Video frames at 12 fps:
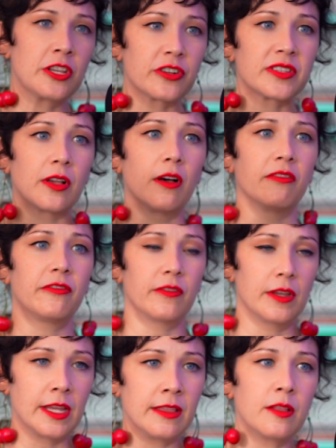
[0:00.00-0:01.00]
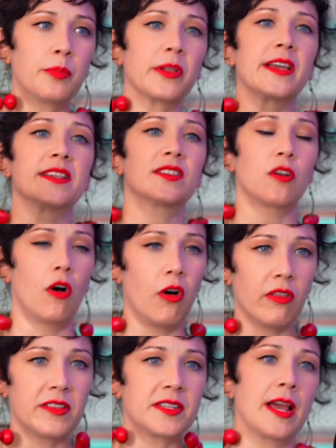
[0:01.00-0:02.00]
yourself in the place
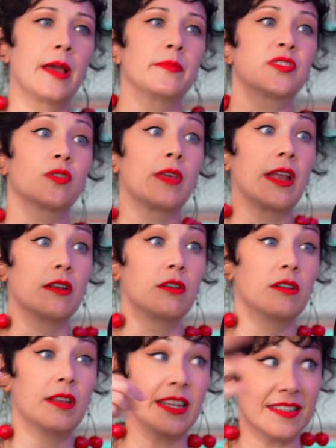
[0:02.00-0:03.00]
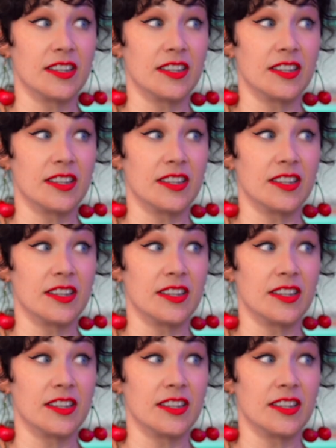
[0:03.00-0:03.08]
all the time so that it